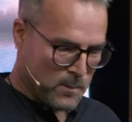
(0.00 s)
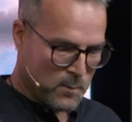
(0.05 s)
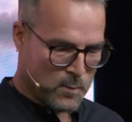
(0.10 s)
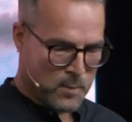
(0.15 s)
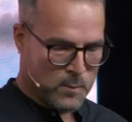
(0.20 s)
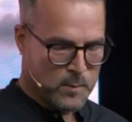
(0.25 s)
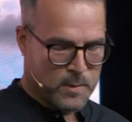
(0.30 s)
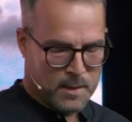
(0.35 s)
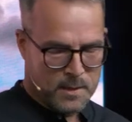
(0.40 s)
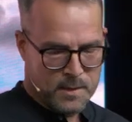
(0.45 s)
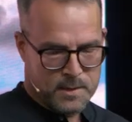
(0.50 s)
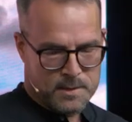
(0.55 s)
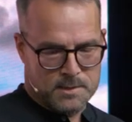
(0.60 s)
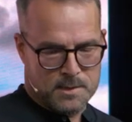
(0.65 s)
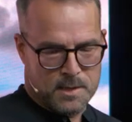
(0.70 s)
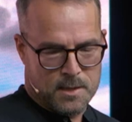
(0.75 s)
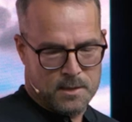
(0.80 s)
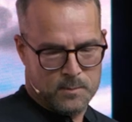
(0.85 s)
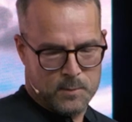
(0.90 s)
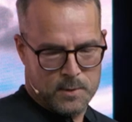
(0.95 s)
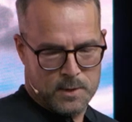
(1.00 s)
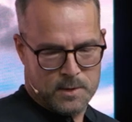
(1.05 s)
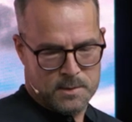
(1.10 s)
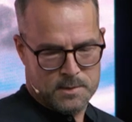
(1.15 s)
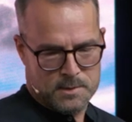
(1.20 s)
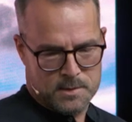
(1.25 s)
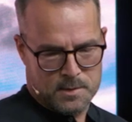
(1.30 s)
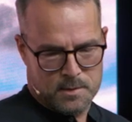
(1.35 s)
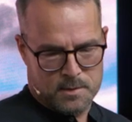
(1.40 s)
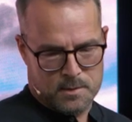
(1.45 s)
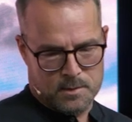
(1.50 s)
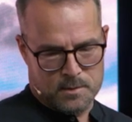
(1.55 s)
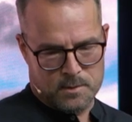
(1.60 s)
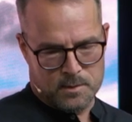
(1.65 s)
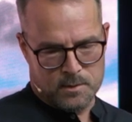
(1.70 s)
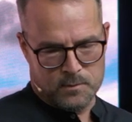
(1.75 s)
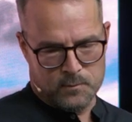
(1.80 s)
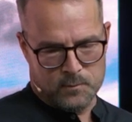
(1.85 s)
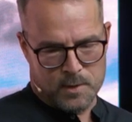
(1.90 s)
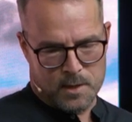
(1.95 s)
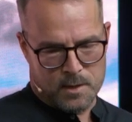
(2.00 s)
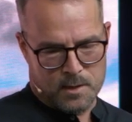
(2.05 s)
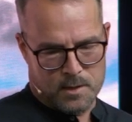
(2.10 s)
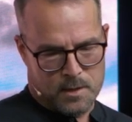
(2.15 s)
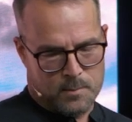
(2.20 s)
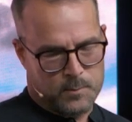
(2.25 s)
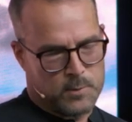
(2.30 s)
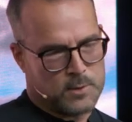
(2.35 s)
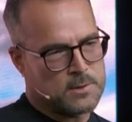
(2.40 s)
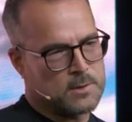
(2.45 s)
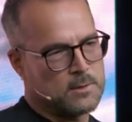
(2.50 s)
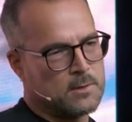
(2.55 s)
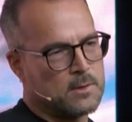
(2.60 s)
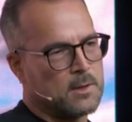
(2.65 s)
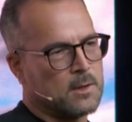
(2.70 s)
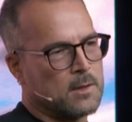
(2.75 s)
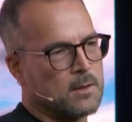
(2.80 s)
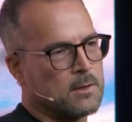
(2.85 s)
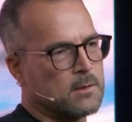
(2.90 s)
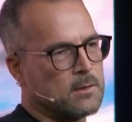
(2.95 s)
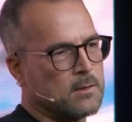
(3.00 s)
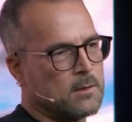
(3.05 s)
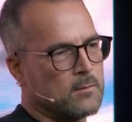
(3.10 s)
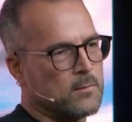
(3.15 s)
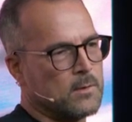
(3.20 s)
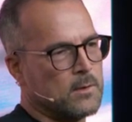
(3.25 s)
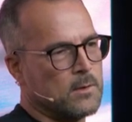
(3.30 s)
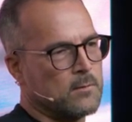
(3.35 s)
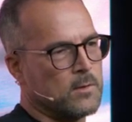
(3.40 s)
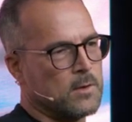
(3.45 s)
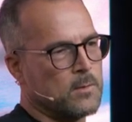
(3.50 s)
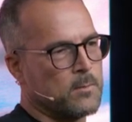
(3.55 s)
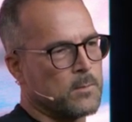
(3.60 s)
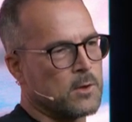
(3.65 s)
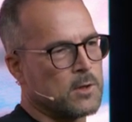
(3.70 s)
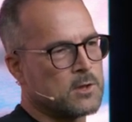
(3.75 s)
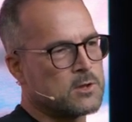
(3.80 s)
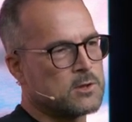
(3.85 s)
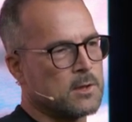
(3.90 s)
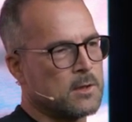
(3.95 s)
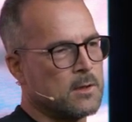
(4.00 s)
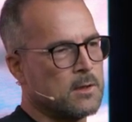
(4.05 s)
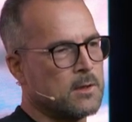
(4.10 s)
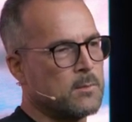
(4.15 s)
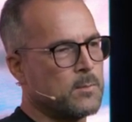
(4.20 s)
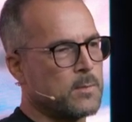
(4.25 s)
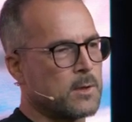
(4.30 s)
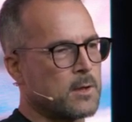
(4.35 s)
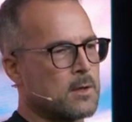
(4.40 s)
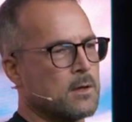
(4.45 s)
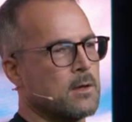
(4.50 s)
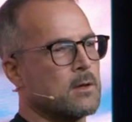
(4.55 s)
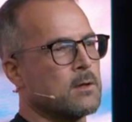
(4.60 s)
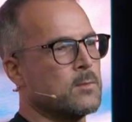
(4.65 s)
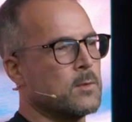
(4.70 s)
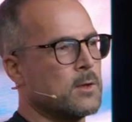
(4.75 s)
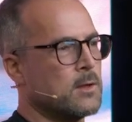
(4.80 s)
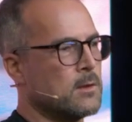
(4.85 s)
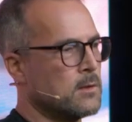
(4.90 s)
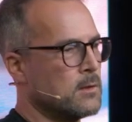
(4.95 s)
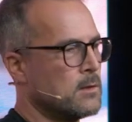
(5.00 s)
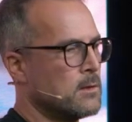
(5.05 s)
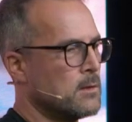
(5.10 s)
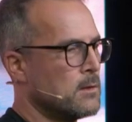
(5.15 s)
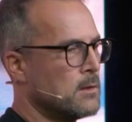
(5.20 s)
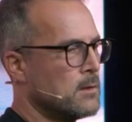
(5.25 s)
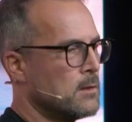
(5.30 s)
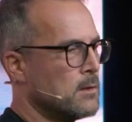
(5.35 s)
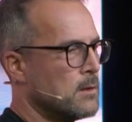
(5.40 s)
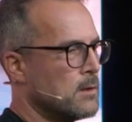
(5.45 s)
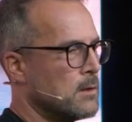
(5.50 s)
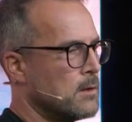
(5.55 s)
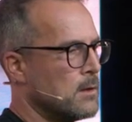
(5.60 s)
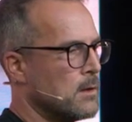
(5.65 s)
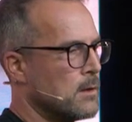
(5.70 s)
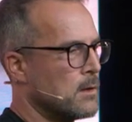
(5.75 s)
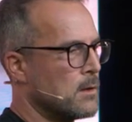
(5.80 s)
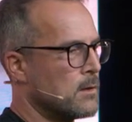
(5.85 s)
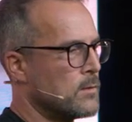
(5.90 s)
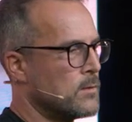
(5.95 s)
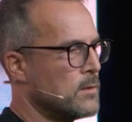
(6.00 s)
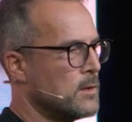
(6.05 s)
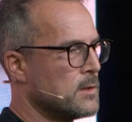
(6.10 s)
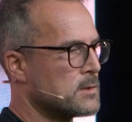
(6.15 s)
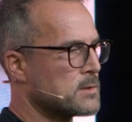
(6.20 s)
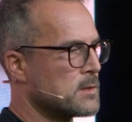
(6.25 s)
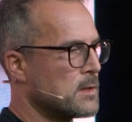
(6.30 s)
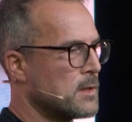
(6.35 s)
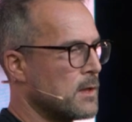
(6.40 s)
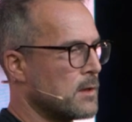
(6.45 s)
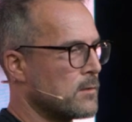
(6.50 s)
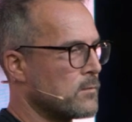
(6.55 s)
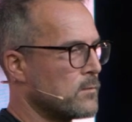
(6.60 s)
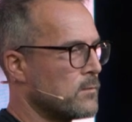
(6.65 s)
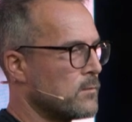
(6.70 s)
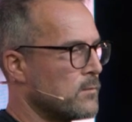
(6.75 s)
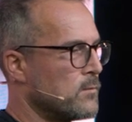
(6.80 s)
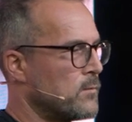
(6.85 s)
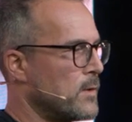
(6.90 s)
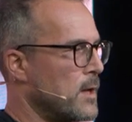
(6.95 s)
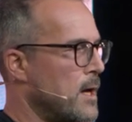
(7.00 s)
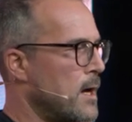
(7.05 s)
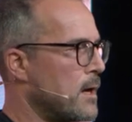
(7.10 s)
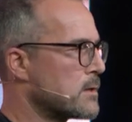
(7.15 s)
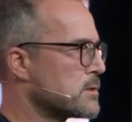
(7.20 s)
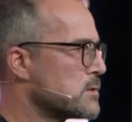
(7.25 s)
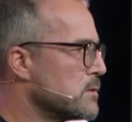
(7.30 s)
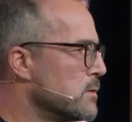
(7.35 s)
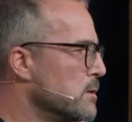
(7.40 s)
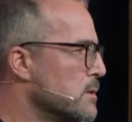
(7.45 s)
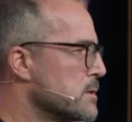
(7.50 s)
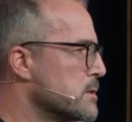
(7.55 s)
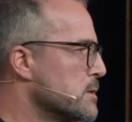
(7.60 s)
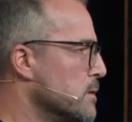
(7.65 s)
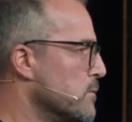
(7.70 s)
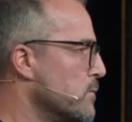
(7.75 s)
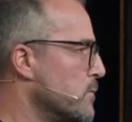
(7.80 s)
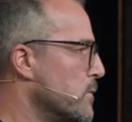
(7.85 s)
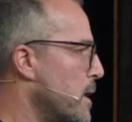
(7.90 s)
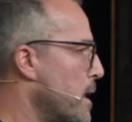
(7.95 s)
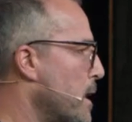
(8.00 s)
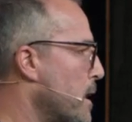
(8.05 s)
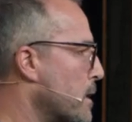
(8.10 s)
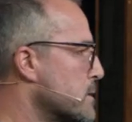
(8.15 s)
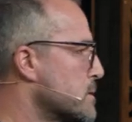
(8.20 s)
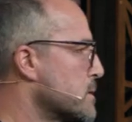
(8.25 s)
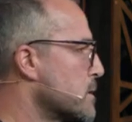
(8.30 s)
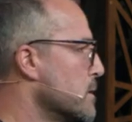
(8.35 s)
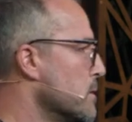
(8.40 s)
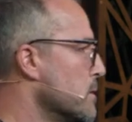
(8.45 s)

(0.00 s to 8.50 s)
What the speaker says: we're really excited because here you've got an opportunity. You have an emerging hemp economy. Things like flax, oilseed flax,